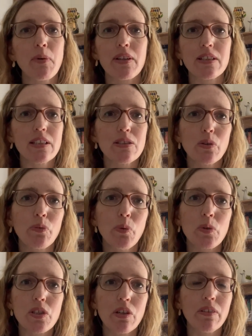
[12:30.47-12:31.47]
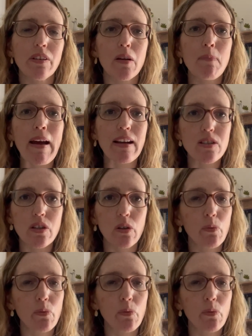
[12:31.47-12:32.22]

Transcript: books I'd sort of want to go back to,